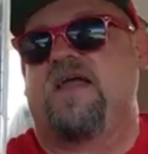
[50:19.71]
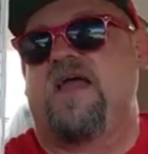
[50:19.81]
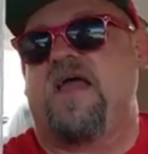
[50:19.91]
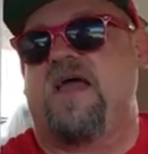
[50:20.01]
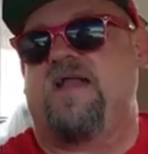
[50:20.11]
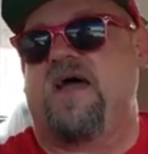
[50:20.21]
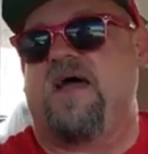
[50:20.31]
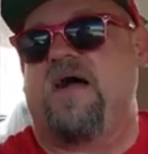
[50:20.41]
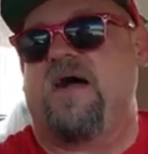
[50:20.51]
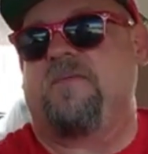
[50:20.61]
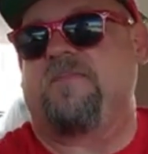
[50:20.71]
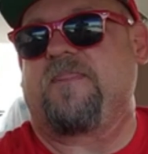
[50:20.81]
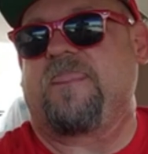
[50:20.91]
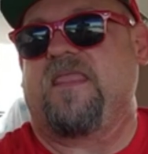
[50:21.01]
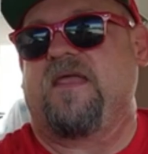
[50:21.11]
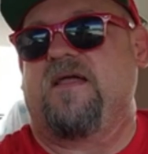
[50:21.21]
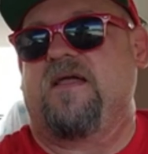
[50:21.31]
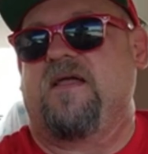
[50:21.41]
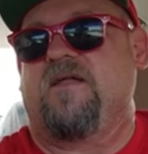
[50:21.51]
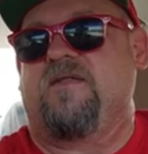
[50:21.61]
And
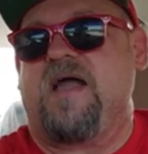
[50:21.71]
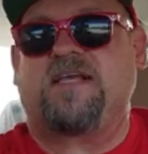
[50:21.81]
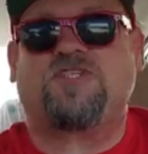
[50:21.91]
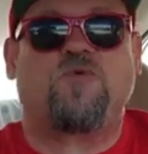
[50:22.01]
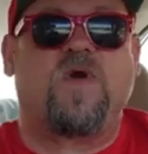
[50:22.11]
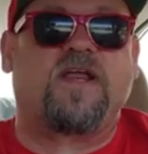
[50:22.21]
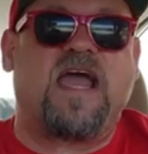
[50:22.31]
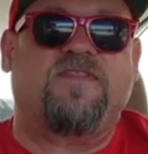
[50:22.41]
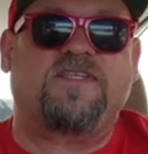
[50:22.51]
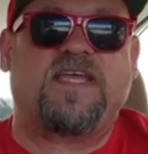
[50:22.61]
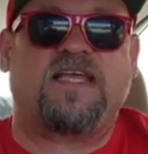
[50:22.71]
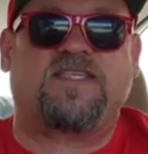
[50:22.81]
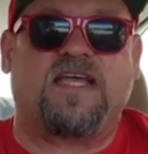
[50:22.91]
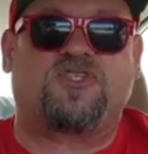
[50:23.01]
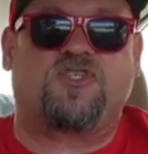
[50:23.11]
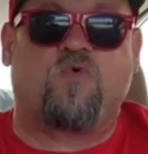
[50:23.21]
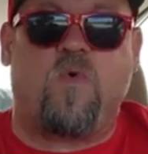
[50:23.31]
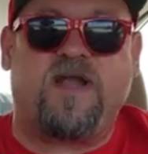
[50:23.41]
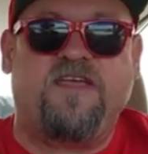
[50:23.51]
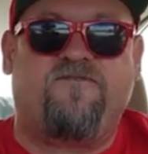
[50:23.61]
I swear to God, this has like
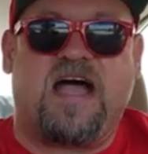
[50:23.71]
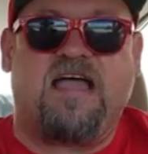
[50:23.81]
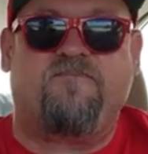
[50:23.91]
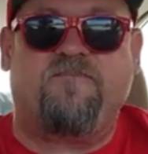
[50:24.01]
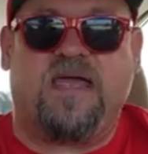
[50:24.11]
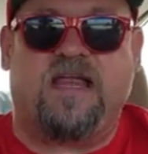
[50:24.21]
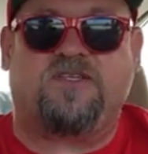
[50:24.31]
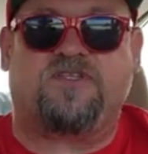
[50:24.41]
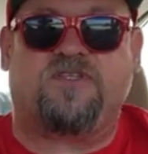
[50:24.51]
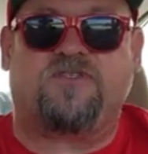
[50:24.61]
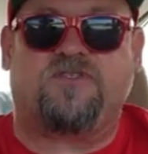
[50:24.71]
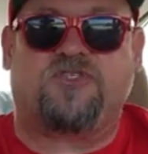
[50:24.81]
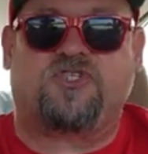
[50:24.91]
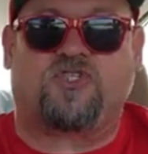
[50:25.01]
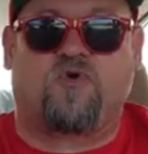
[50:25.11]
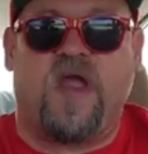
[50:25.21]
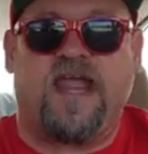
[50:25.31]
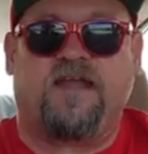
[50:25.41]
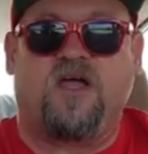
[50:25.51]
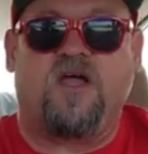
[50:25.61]
25 minutes
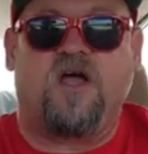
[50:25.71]
straight